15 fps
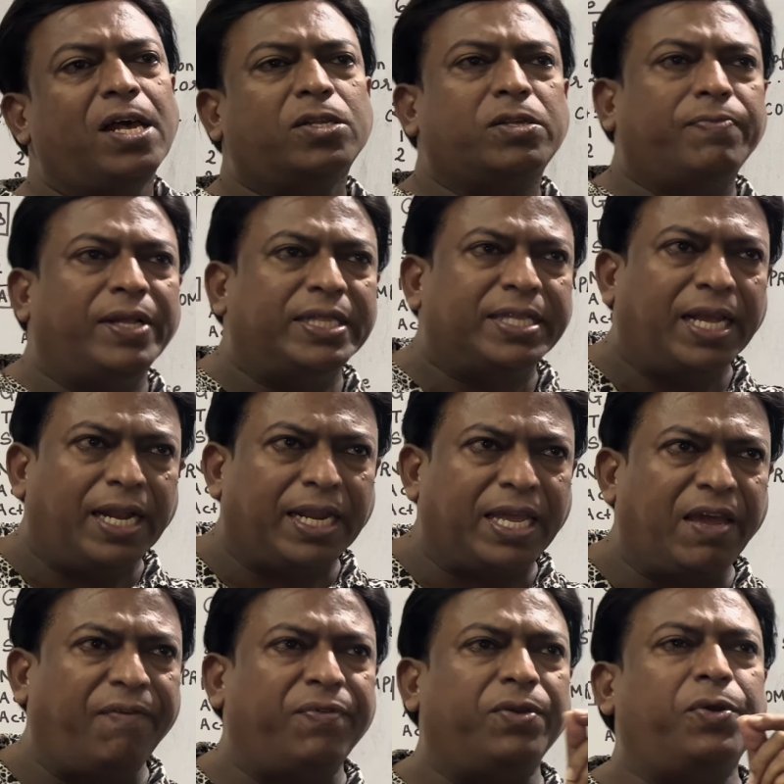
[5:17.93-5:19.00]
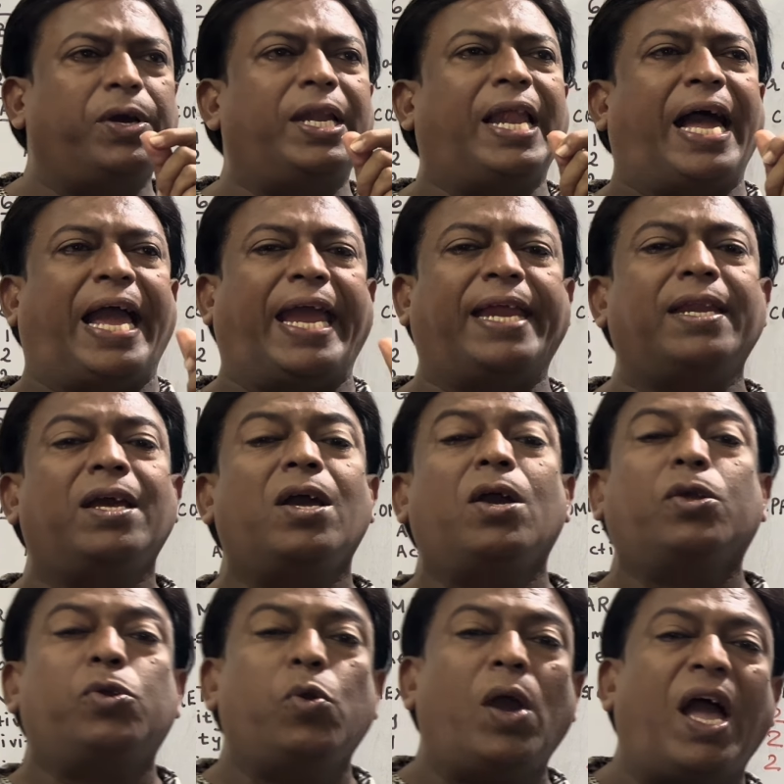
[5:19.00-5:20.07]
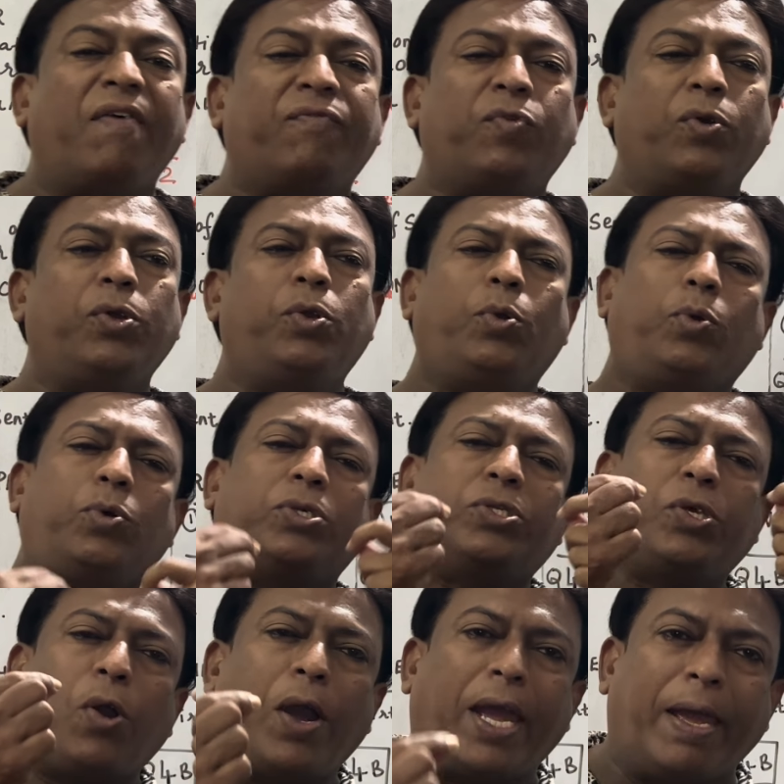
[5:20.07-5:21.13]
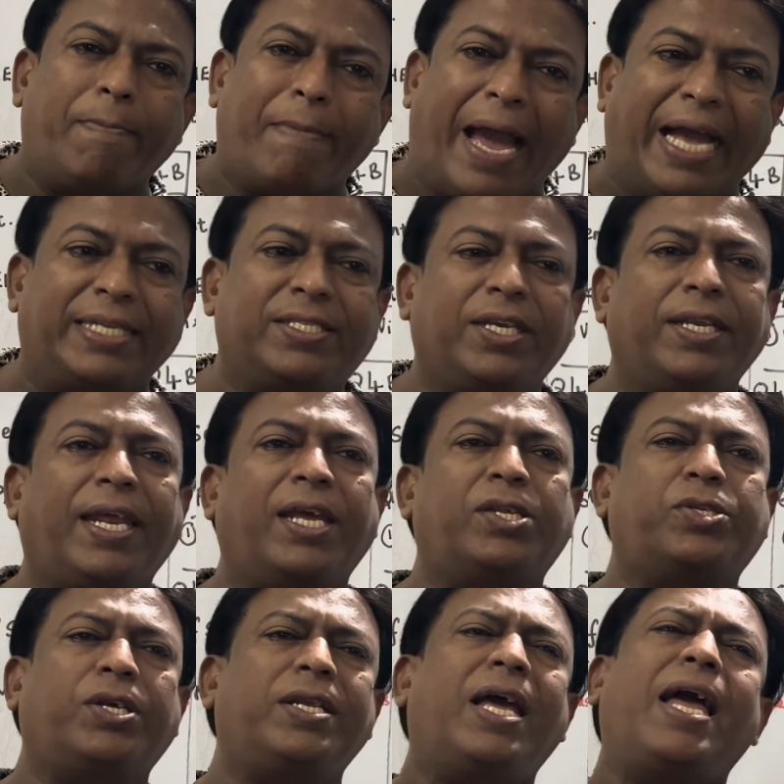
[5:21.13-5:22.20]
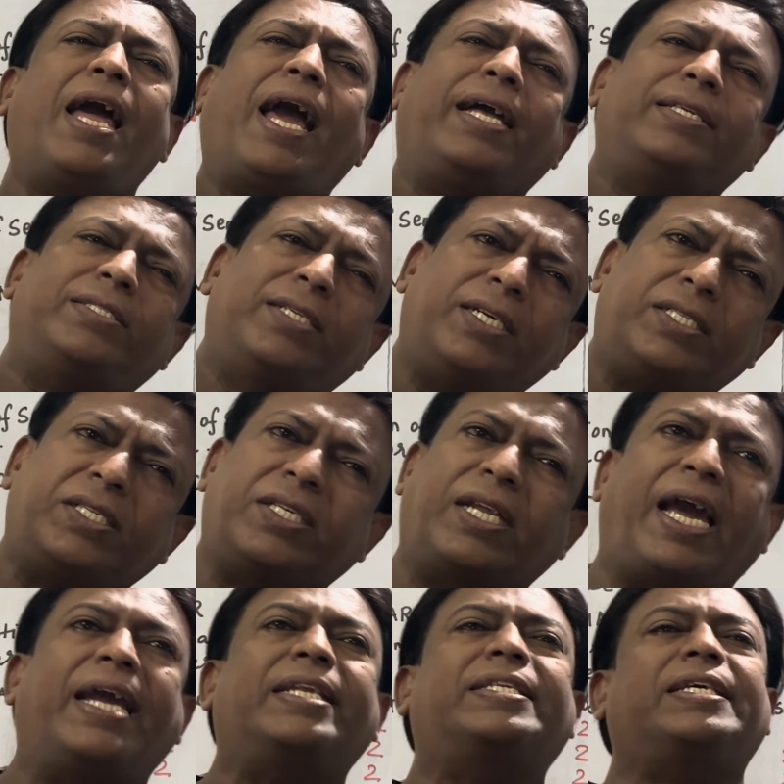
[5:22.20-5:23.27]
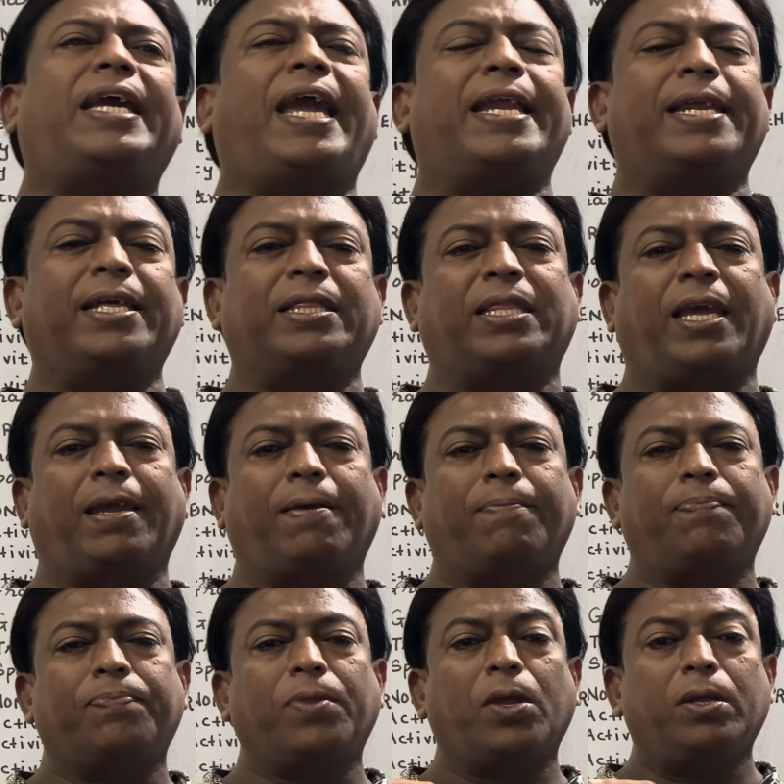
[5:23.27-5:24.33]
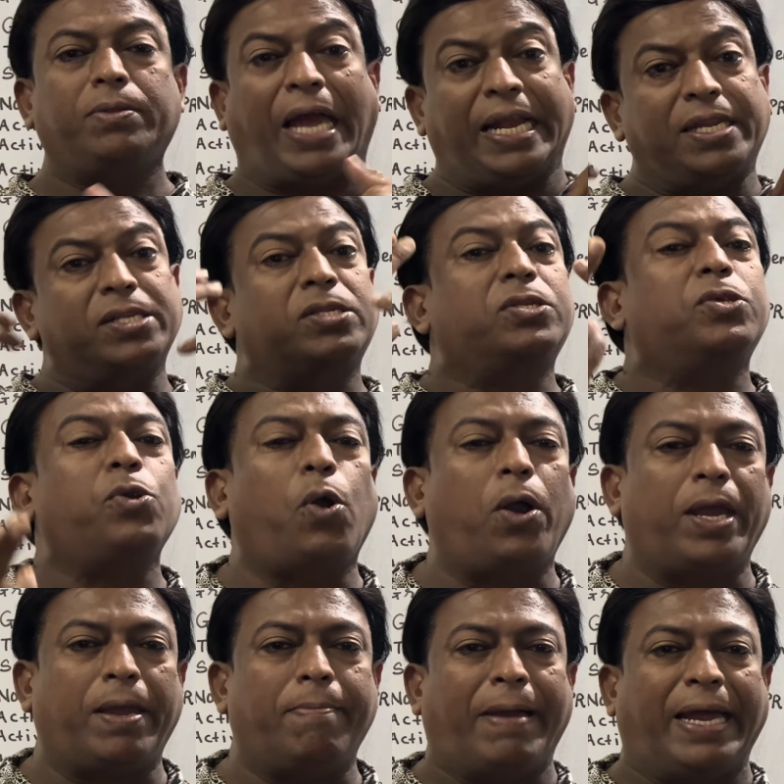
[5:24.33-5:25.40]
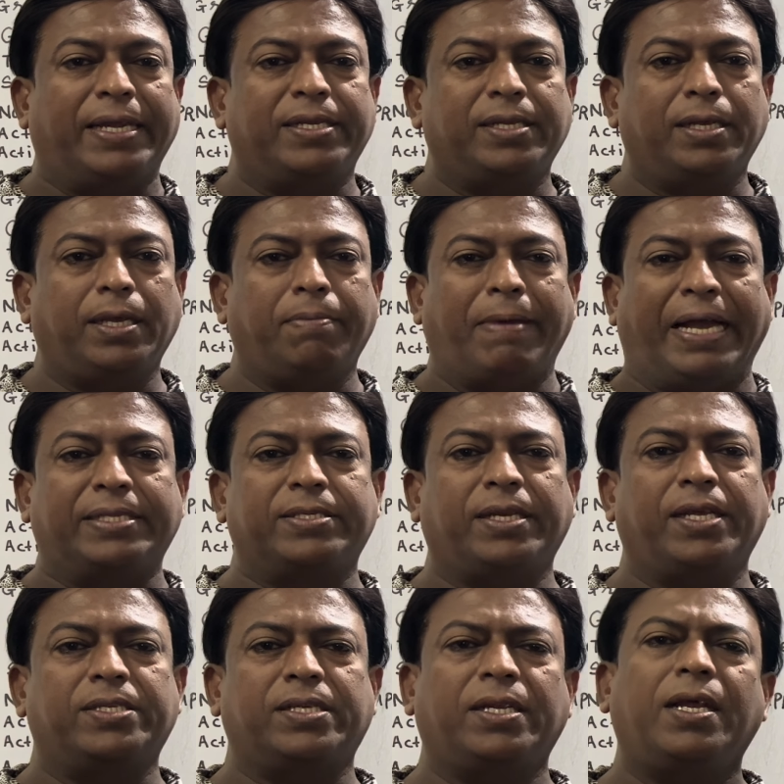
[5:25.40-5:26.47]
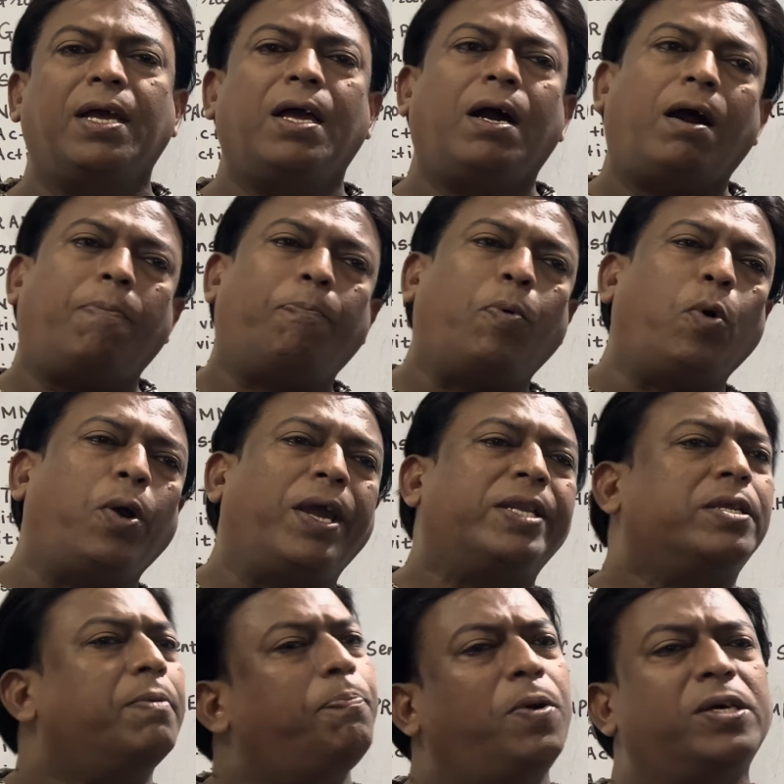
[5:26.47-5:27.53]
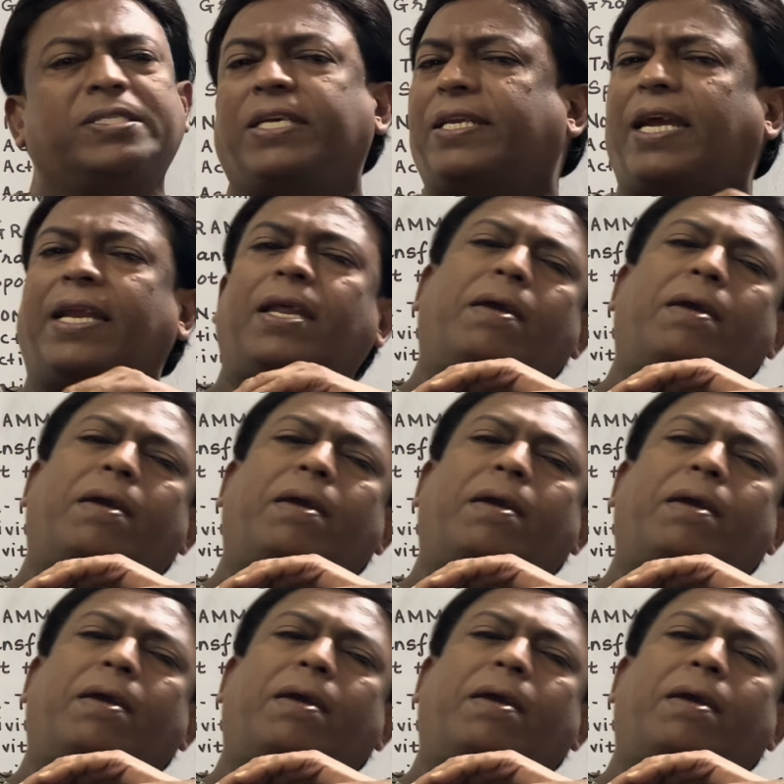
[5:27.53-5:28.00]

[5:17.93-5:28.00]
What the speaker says: So when they'll give you a line, you have to use your imagination and just write anything. That is your imagination. A poet, a person can